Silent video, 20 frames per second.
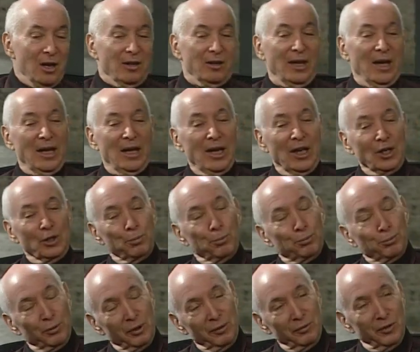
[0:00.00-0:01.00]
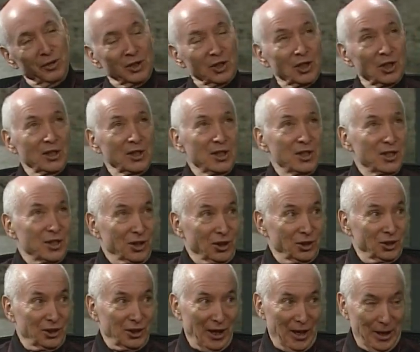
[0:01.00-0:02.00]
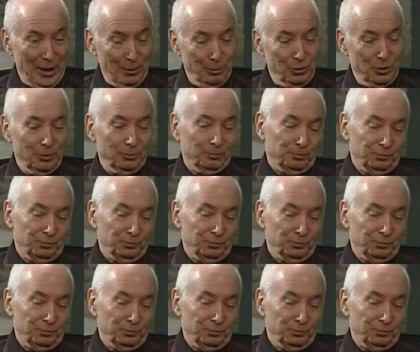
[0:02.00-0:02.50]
that has previously 6 times